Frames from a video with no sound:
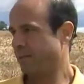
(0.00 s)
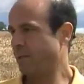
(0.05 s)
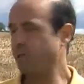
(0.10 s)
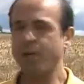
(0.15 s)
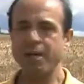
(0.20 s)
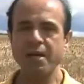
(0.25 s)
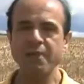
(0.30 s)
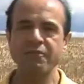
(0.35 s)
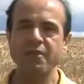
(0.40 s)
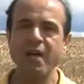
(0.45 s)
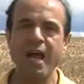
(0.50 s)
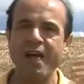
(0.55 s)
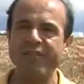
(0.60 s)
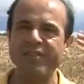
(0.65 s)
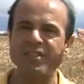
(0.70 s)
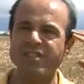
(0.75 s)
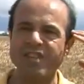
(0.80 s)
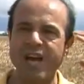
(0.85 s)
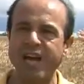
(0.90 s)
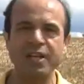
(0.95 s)
You don't have to have
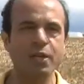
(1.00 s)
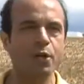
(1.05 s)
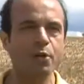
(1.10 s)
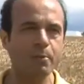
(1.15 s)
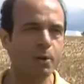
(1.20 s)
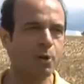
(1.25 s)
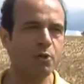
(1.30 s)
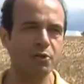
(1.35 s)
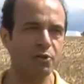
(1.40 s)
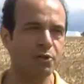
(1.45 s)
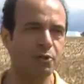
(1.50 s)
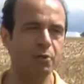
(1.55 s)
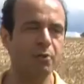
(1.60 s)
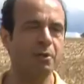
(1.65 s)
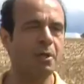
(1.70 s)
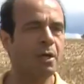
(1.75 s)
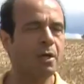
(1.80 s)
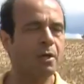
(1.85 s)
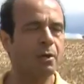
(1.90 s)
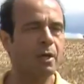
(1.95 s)
a psycho-emotional